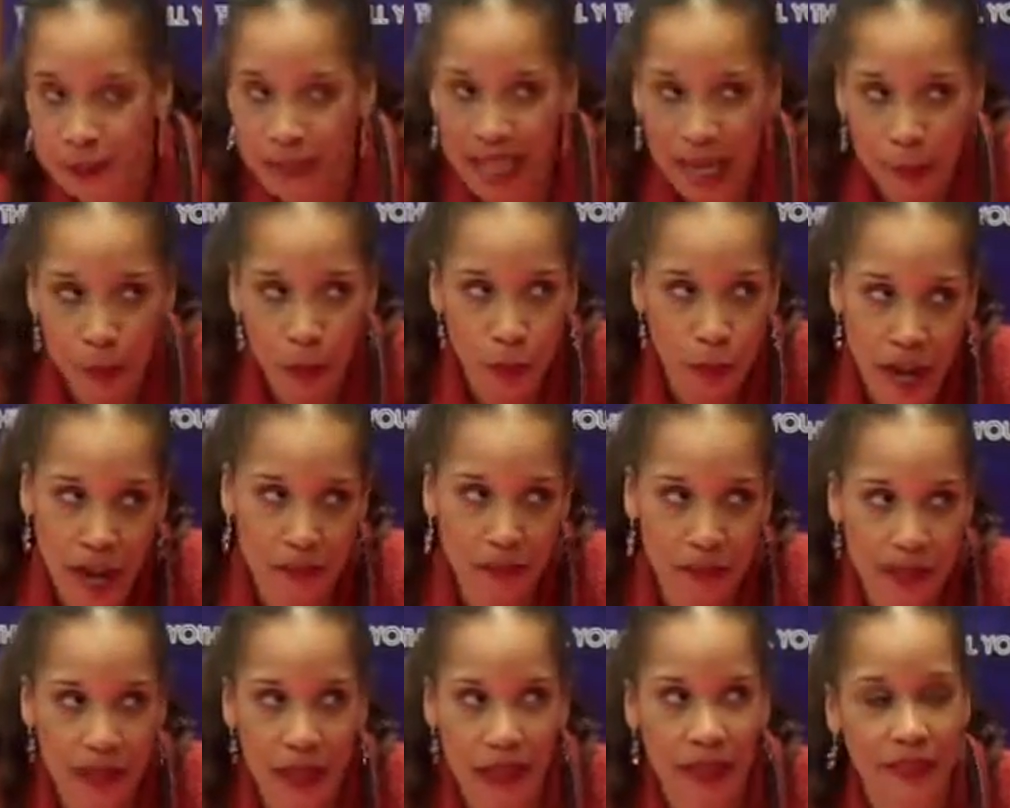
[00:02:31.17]

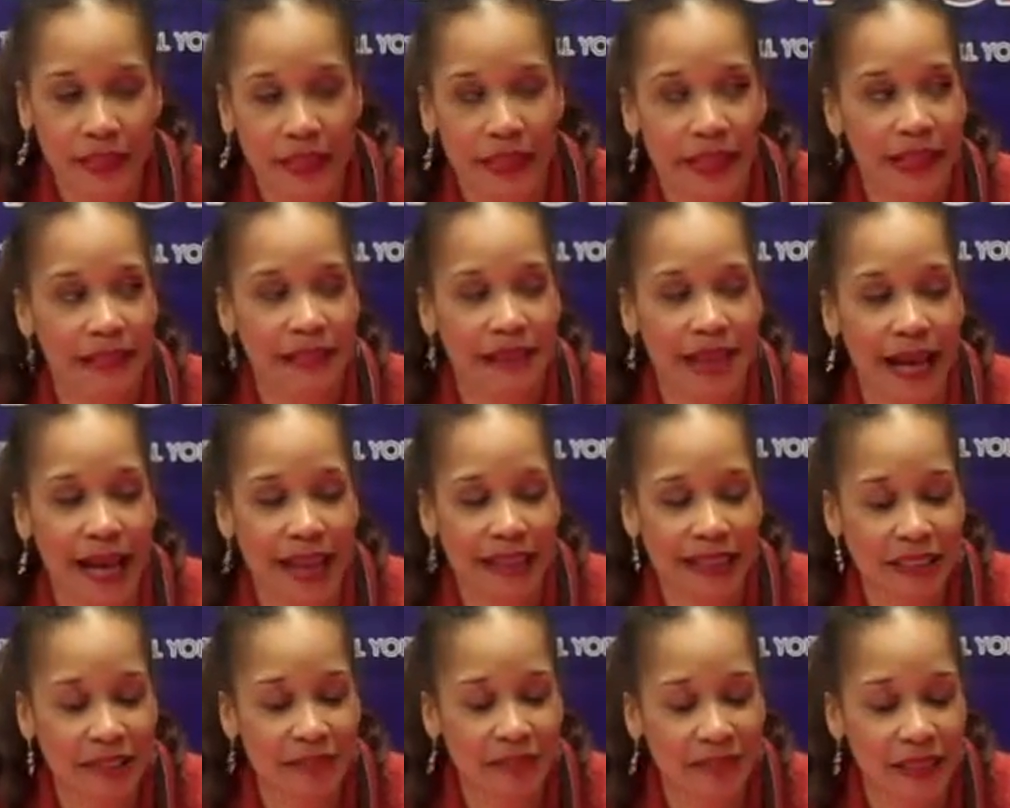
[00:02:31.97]
typographical things that I
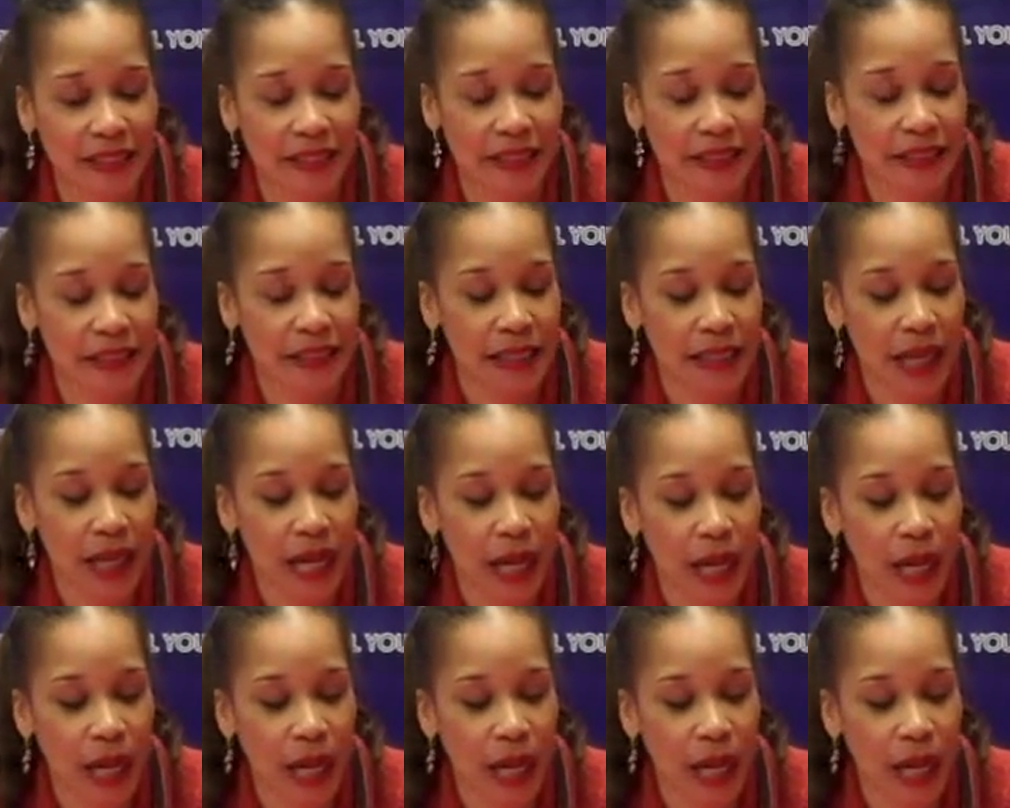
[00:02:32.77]
had to fix.